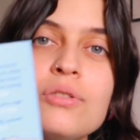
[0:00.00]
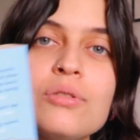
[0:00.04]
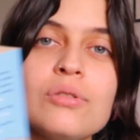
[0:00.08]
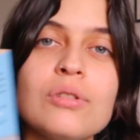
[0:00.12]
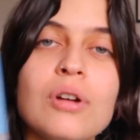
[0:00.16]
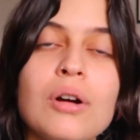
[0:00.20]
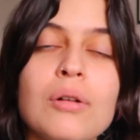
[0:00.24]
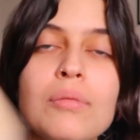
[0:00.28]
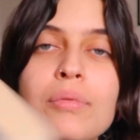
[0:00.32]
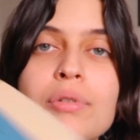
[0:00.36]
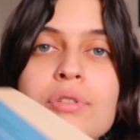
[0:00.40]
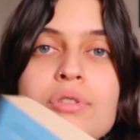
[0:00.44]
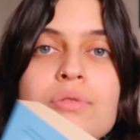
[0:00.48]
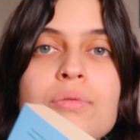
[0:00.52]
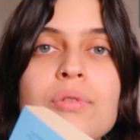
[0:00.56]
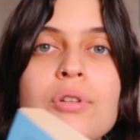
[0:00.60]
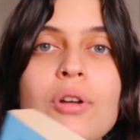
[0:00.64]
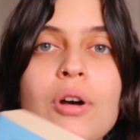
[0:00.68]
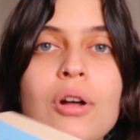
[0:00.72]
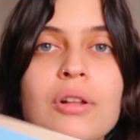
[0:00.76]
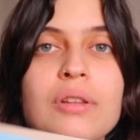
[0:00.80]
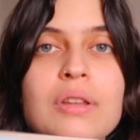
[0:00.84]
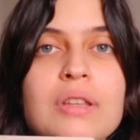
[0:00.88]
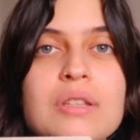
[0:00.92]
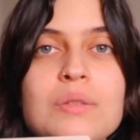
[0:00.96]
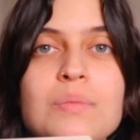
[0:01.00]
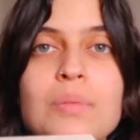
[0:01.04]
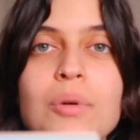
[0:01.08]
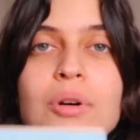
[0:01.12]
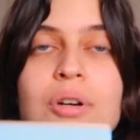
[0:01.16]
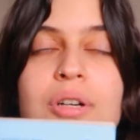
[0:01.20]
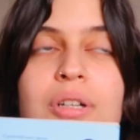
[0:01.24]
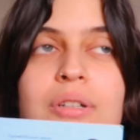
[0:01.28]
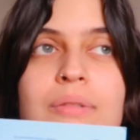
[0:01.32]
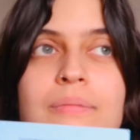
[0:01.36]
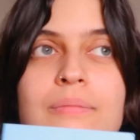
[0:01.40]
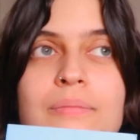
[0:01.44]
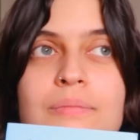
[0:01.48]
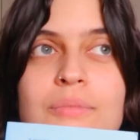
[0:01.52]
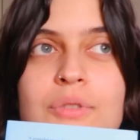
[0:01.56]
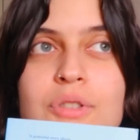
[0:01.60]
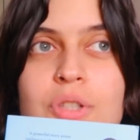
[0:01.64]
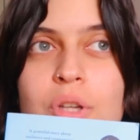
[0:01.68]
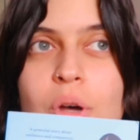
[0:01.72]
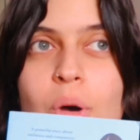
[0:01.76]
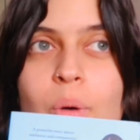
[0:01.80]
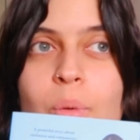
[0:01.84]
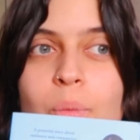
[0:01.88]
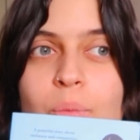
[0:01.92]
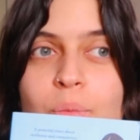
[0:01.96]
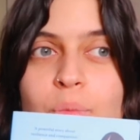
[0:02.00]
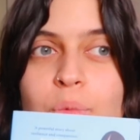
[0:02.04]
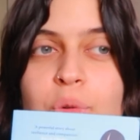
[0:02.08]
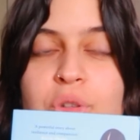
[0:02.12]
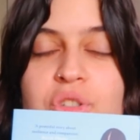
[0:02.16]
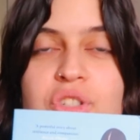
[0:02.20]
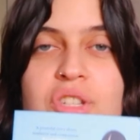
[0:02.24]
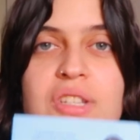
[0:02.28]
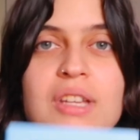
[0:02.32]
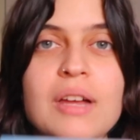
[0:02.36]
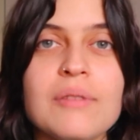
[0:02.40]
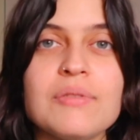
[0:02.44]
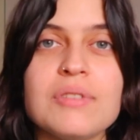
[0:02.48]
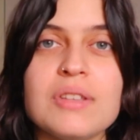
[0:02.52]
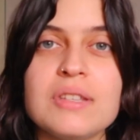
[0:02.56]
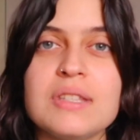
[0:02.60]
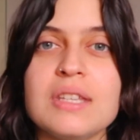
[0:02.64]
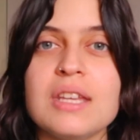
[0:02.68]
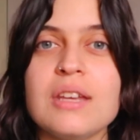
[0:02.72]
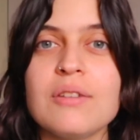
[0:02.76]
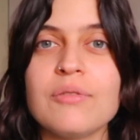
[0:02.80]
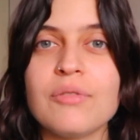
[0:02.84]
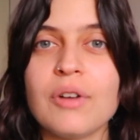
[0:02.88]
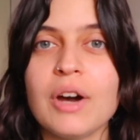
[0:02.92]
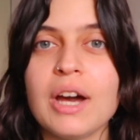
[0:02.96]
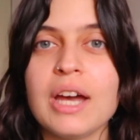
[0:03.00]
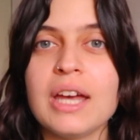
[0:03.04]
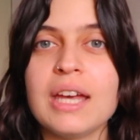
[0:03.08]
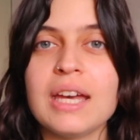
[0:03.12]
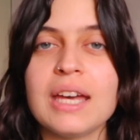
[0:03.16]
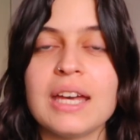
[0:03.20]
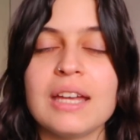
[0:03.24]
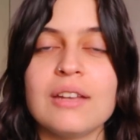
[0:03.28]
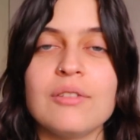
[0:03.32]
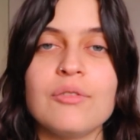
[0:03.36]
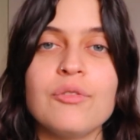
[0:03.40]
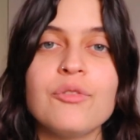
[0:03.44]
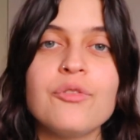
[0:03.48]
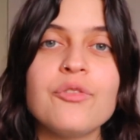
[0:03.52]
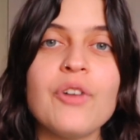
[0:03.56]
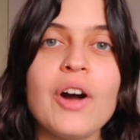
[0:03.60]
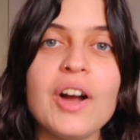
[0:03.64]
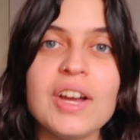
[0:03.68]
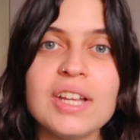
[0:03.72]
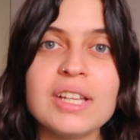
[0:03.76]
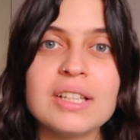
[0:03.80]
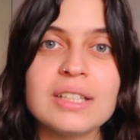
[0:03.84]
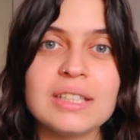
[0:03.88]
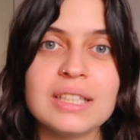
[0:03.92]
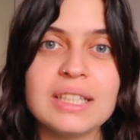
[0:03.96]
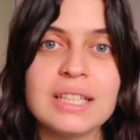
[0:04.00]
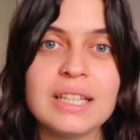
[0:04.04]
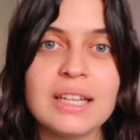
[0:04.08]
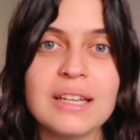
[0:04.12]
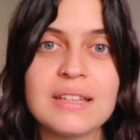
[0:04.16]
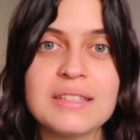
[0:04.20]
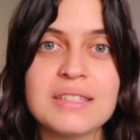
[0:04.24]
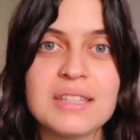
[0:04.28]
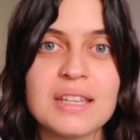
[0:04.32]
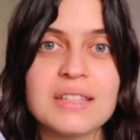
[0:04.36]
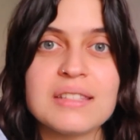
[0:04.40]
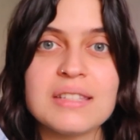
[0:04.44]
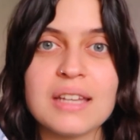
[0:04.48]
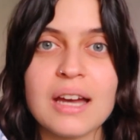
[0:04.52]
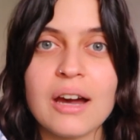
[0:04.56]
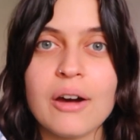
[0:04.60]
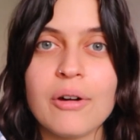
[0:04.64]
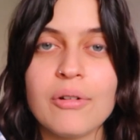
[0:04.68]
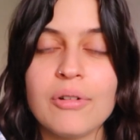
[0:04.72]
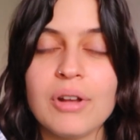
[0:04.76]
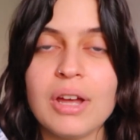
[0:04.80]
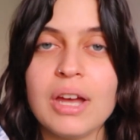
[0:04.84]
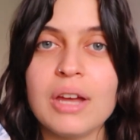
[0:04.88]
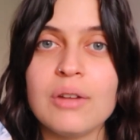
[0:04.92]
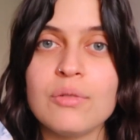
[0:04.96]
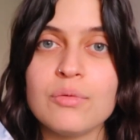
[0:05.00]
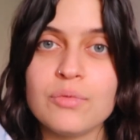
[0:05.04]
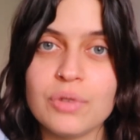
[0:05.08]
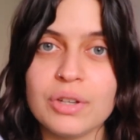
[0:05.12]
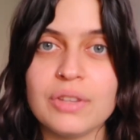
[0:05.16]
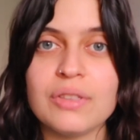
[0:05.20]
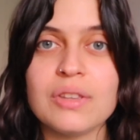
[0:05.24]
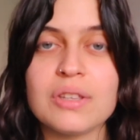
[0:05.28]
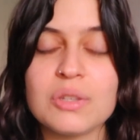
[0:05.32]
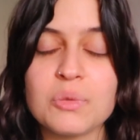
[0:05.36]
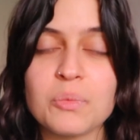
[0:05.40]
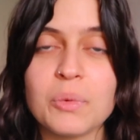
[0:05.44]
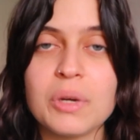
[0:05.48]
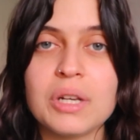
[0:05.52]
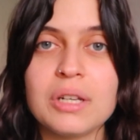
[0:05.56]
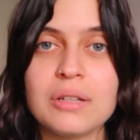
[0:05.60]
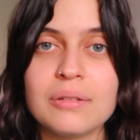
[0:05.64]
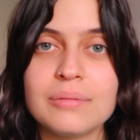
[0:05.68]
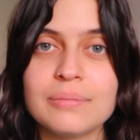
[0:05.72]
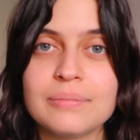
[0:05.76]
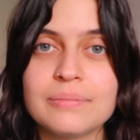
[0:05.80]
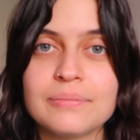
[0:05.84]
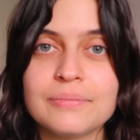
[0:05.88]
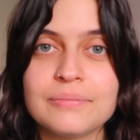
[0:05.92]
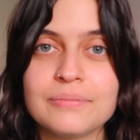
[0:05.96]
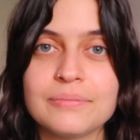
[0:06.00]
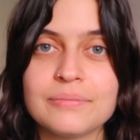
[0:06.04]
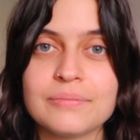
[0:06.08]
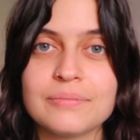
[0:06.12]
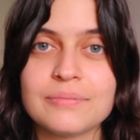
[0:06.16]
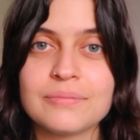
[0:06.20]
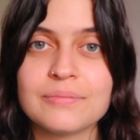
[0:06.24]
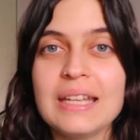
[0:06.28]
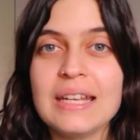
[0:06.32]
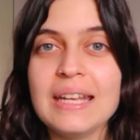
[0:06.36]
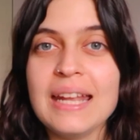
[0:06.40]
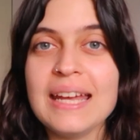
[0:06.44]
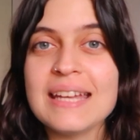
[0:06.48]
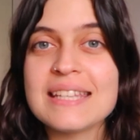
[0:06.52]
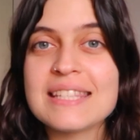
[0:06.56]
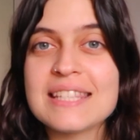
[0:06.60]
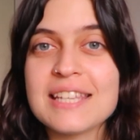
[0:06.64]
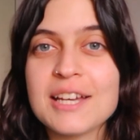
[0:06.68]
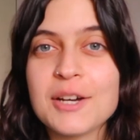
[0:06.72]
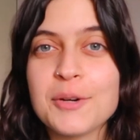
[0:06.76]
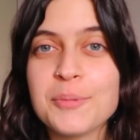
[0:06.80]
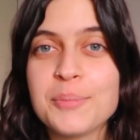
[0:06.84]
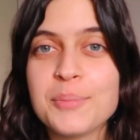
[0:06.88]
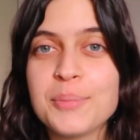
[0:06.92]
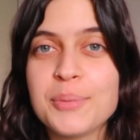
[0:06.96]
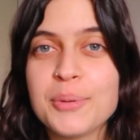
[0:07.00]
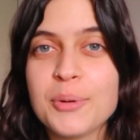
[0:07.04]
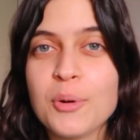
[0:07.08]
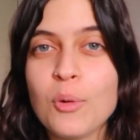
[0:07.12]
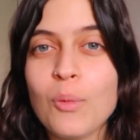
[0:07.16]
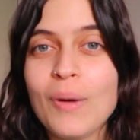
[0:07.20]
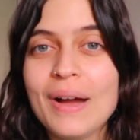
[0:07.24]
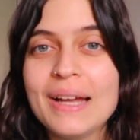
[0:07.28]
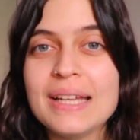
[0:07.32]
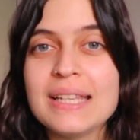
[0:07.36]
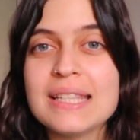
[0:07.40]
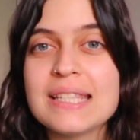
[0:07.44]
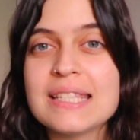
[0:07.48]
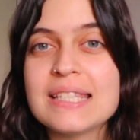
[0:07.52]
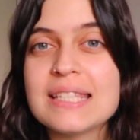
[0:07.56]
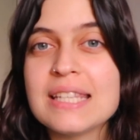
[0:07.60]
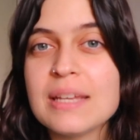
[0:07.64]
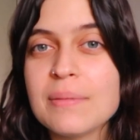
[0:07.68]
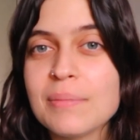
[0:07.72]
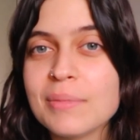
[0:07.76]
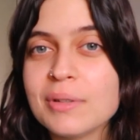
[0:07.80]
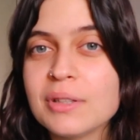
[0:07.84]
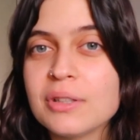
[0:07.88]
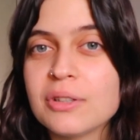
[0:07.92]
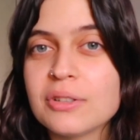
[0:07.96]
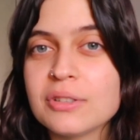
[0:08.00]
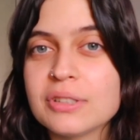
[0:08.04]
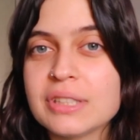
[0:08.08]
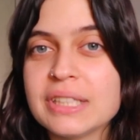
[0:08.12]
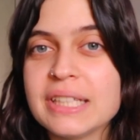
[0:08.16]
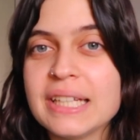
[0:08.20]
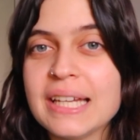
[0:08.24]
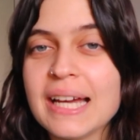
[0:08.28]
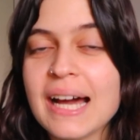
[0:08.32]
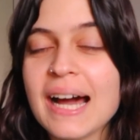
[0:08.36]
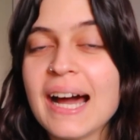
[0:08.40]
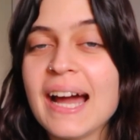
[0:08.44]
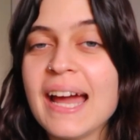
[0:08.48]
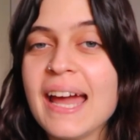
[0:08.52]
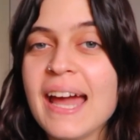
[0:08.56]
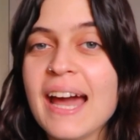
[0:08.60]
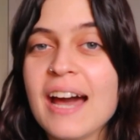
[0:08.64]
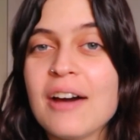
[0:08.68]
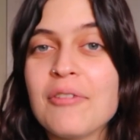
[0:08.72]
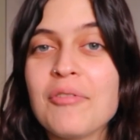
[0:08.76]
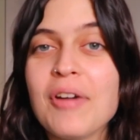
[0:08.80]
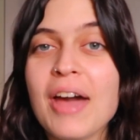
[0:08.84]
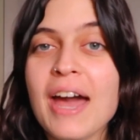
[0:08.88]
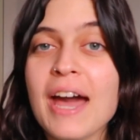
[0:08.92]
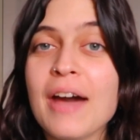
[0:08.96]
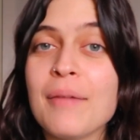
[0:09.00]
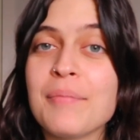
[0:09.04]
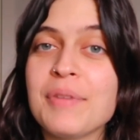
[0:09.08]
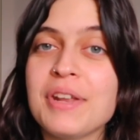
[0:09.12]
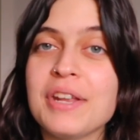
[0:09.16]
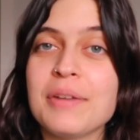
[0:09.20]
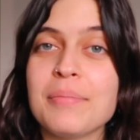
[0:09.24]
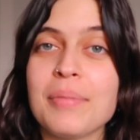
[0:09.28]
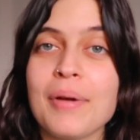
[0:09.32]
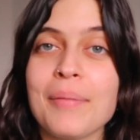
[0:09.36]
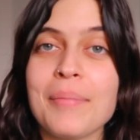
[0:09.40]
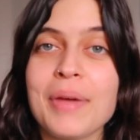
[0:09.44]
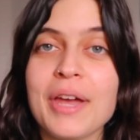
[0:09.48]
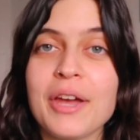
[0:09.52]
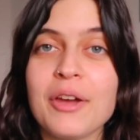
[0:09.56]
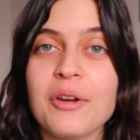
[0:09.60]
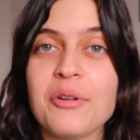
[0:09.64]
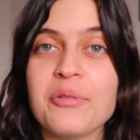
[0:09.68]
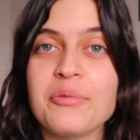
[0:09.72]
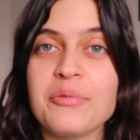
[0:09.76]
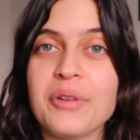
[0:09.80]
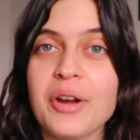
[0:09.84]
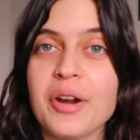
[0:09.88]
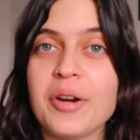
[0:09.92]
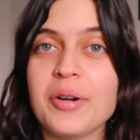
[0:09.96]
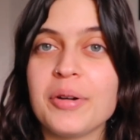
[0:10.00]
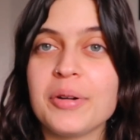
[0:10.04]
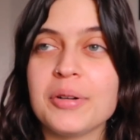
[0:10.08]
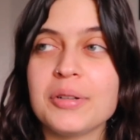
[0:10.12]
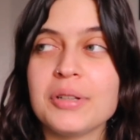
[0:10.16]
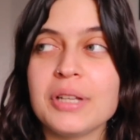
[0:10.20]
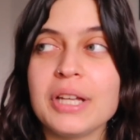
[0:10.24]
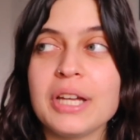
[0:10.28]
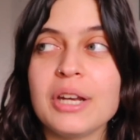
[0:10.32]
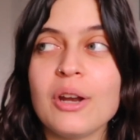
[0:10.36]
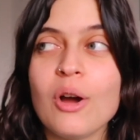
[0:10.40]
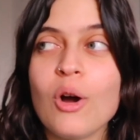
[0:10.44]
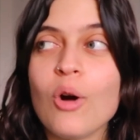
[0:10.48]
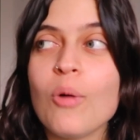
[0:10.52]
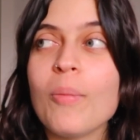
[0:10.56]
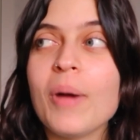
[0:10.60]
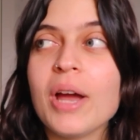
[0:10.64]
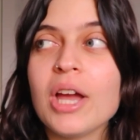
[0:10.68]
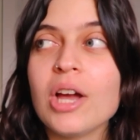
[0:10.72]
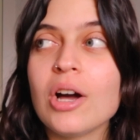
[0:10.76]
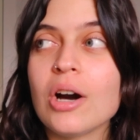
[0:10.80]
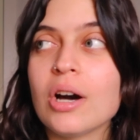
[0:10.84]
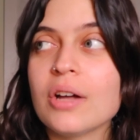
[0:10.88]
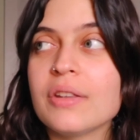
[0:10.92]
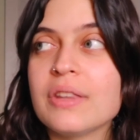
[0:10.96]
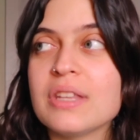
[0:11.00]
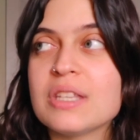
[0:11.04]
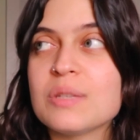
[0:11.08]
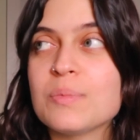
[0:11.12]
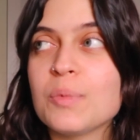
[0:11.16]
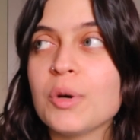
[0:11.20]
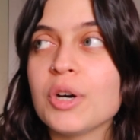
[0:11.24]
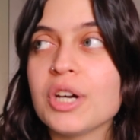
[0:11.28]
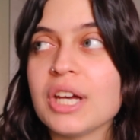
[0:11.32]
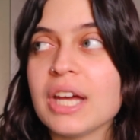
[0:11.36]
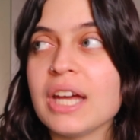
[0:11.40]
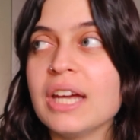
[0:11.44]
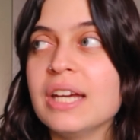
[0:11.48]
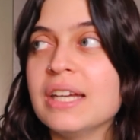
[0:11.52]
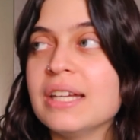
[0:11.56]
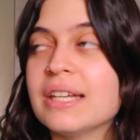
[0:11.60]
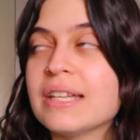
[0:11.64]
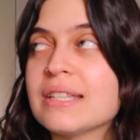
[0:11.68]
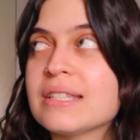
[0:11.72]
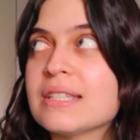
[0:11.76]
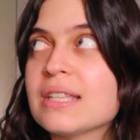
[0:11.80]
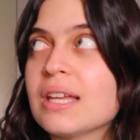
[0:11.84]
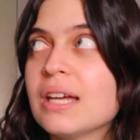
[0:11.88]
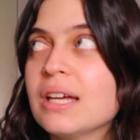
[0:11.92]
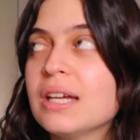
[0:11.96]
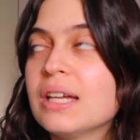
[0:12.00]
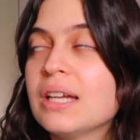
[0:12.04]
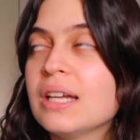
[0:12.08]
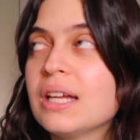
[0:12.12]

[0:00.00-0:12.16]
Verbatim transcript: do not want to unhaul this book. So we'll just have to see if I can finally sit down and read this one. Next up, quite similarly, I have Hamnet by Maggie O'Farrell. And oh my god, this book is